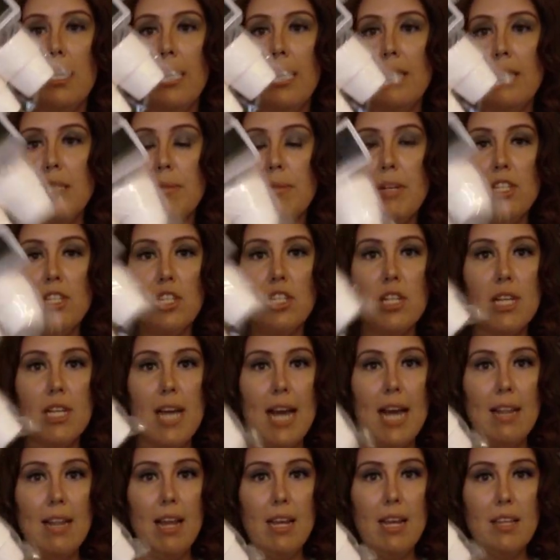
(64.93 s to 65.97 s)
Especially,
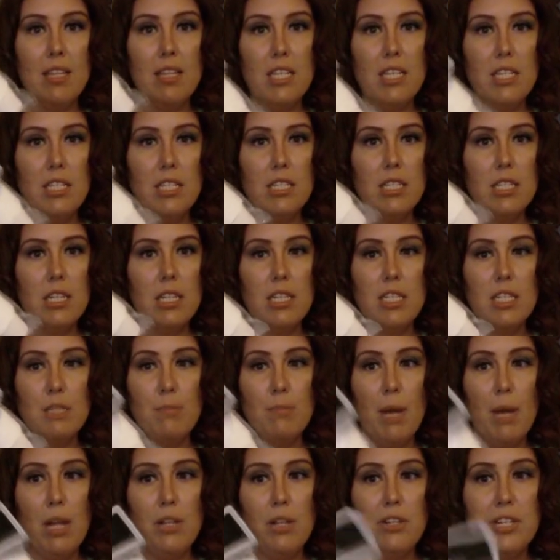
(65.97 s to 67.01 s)
I like these
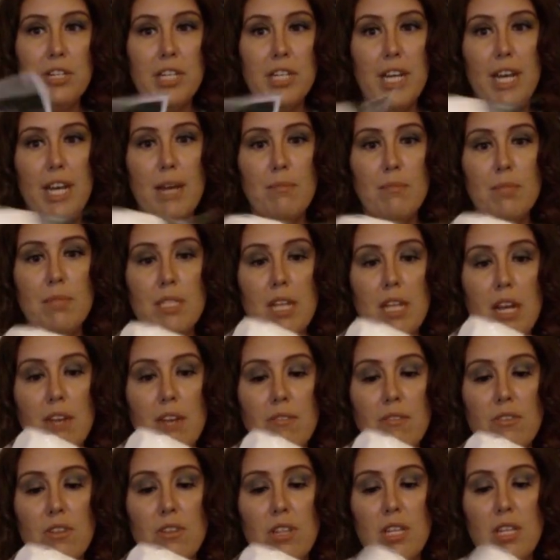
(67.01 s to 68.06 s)
smaller cups
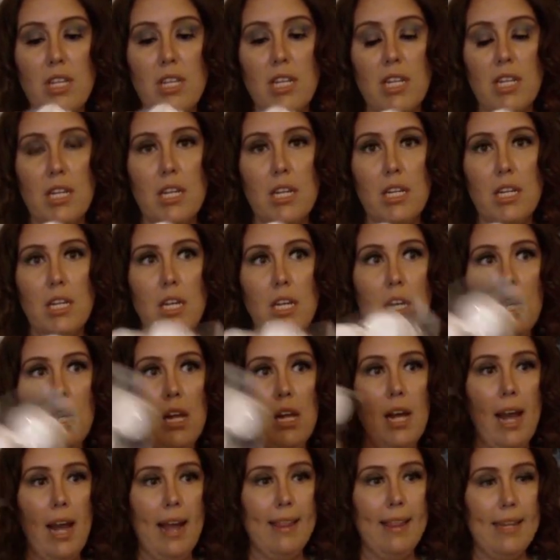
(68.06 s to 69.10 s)
over the,
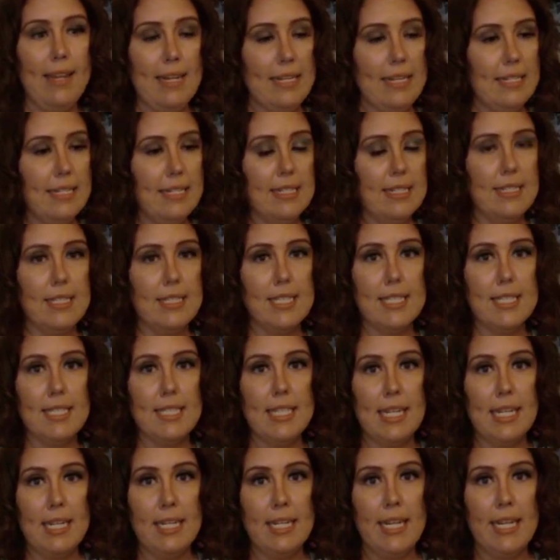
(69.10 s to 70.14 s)
I think it's a
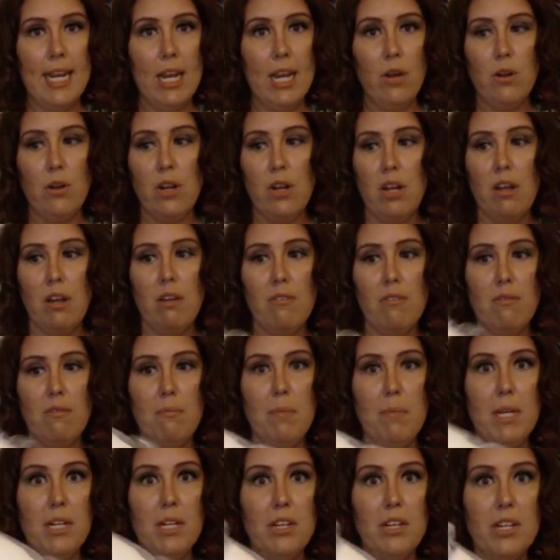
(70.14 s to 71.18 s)
16 count
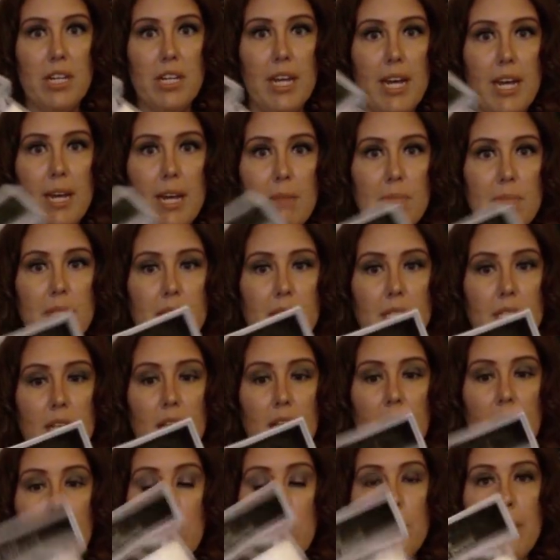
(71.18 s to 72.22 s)
of bigger cups,
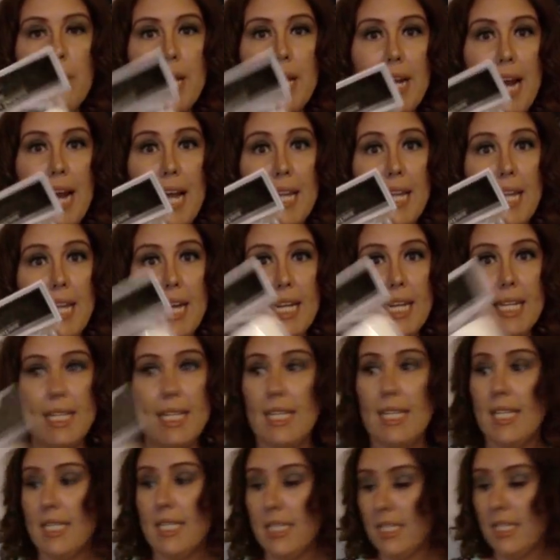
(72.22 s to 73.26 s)
but I like
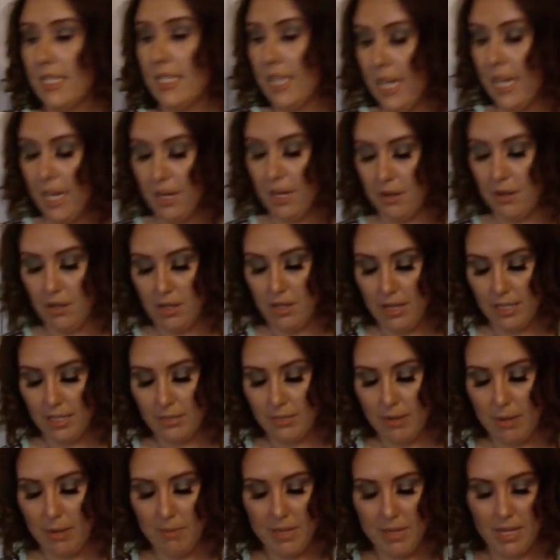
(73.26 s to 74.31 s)
these, so
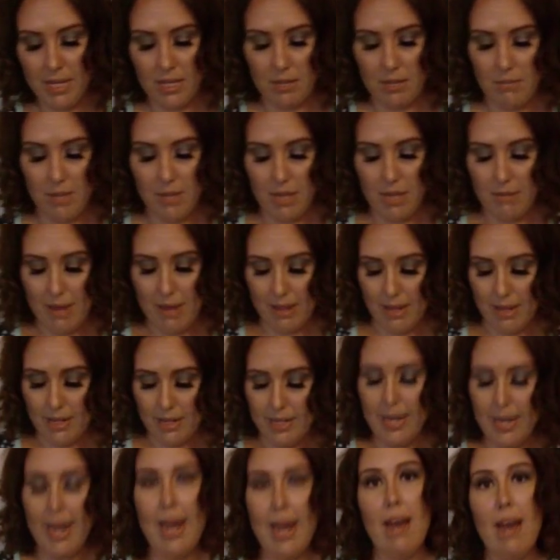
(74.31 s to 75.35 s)
that's why I picked them up. I
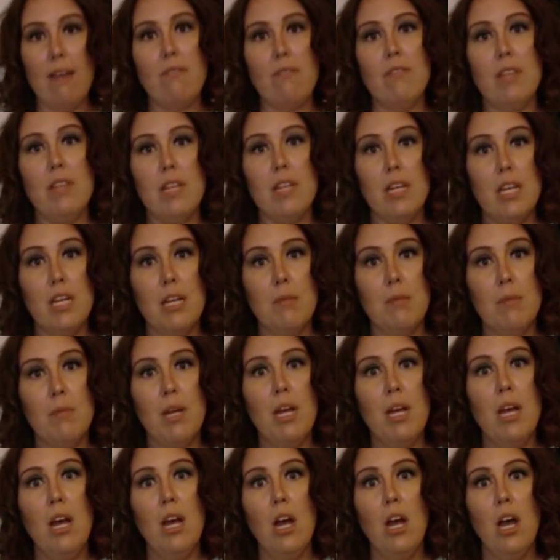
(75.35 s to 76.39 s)
like to have them
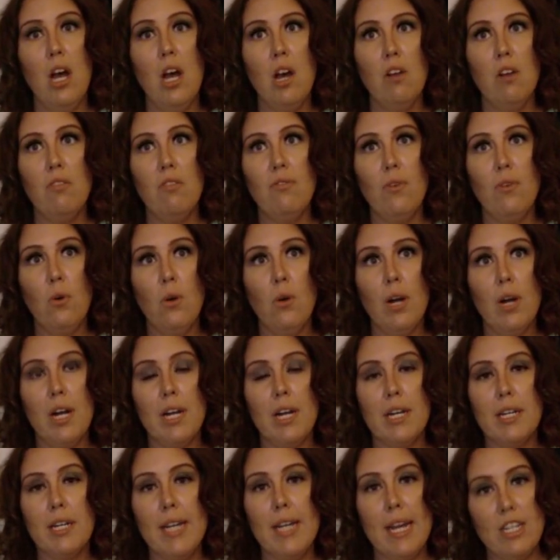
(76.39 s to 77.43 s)

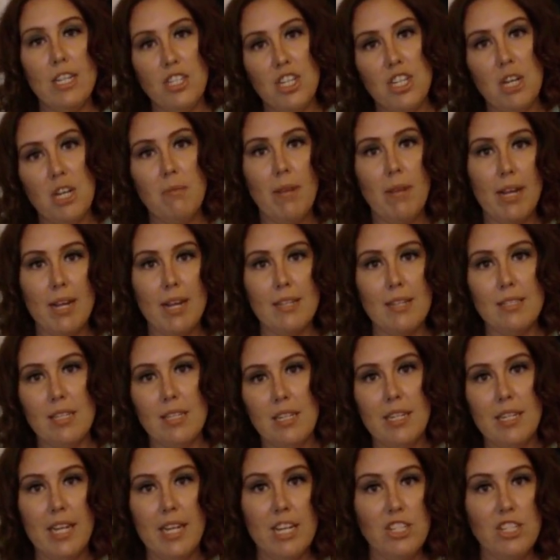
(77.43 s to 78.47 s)
for ketchup, like I
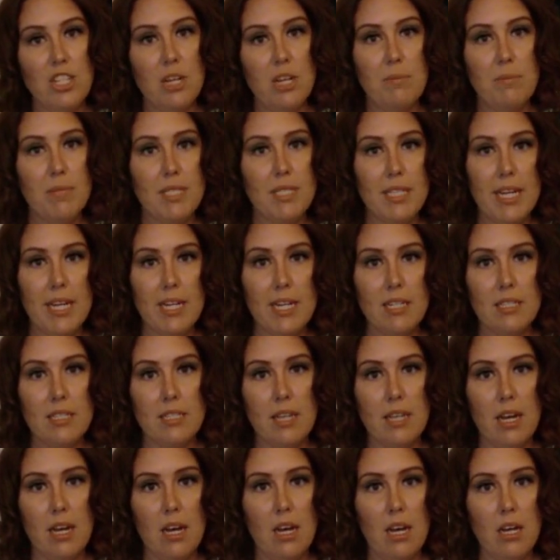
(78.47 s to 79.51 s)
said, ketchup, steak
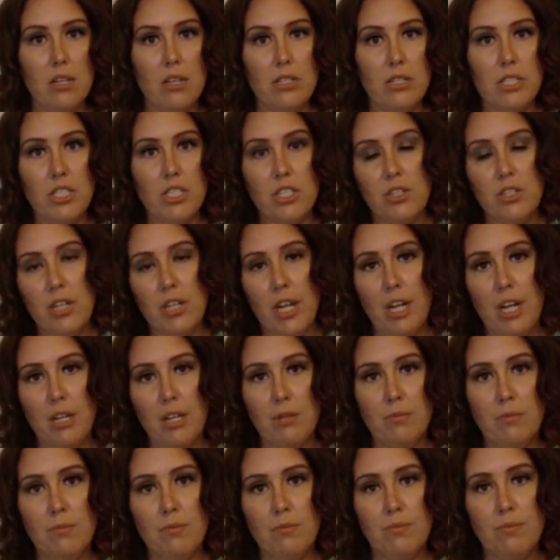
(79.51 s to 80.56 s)
sauce, you know.